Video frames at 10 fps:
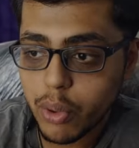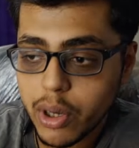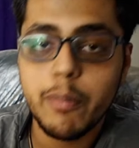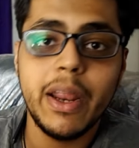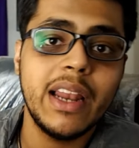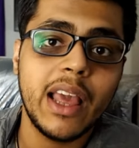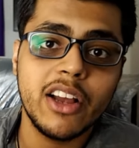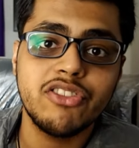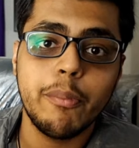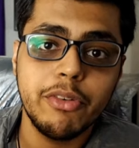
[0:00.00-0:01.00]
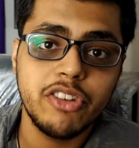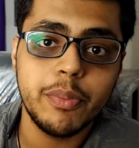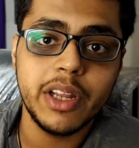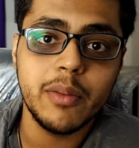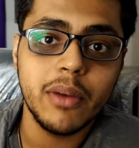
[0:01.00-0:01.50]
were playing like a
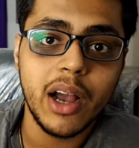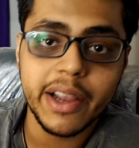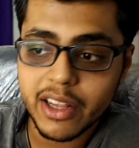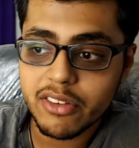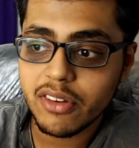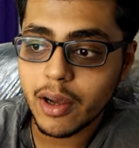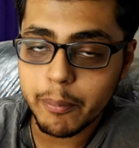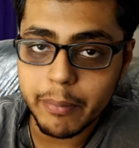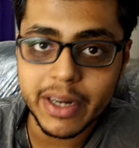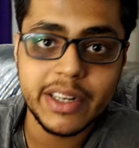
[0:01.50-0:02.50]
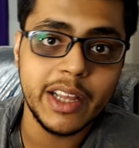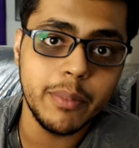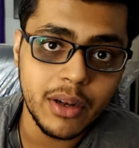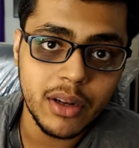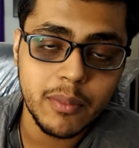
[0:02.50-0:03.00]
championship team against a
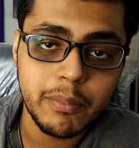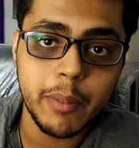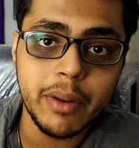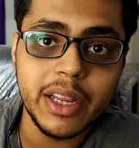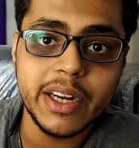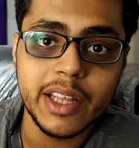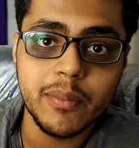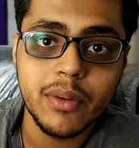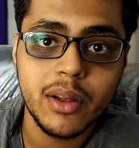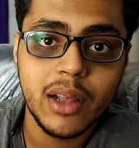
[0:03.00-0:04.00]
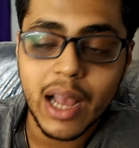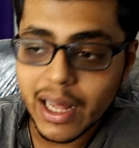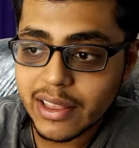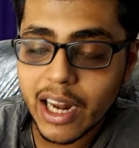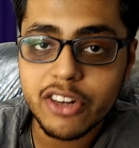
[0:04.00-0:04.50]
mid-table Premier League team.
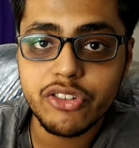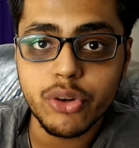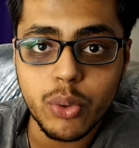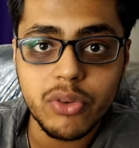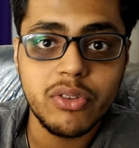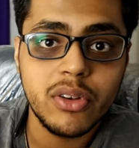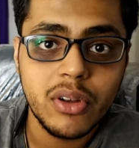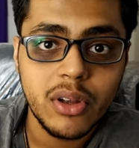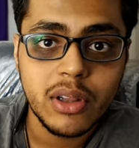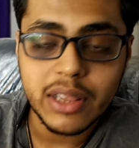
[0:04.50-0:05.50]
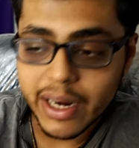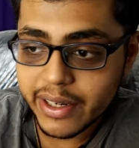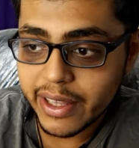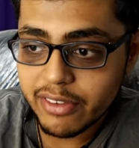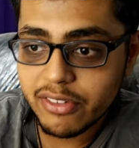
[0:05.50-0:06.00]
And that shows
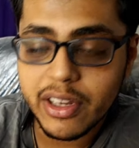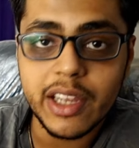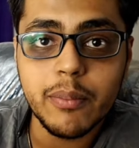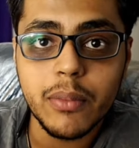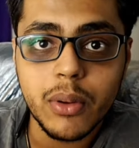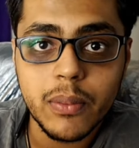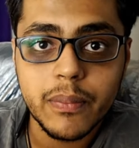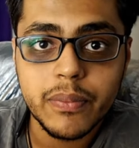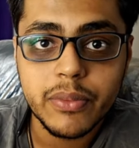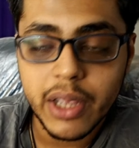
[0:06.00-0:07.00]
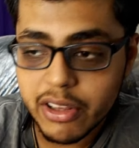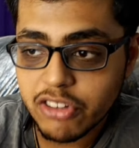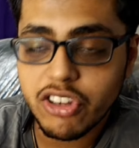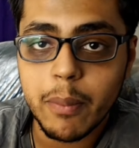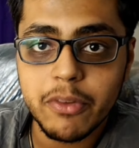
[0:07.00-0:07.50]
that this team is
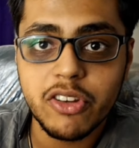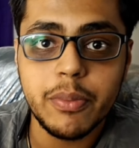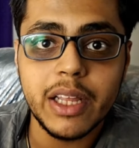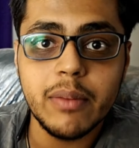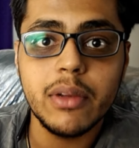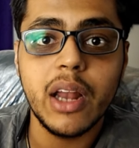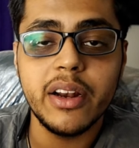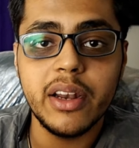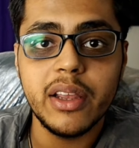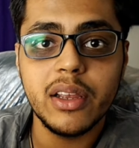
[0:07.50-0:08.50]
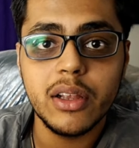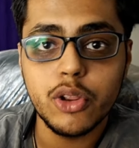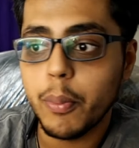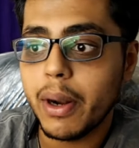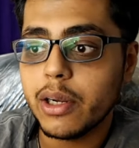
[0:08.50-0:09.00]
a championship team currently,
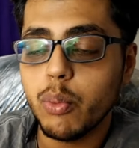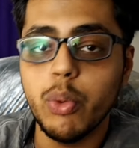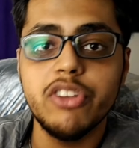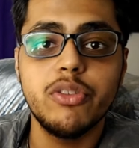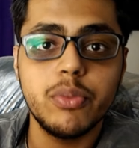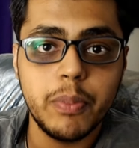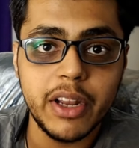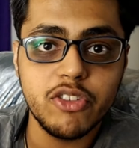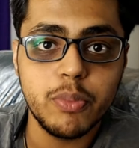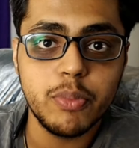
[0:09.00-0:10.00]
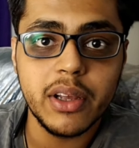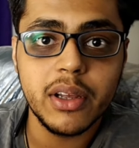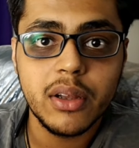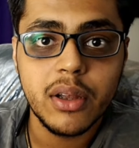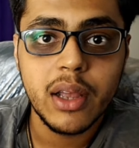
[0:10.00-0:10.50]
no matter which players play.
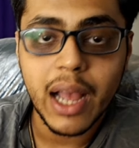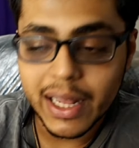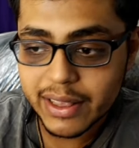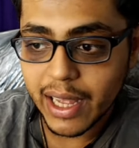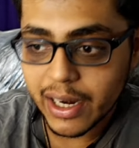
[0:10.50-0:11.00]
And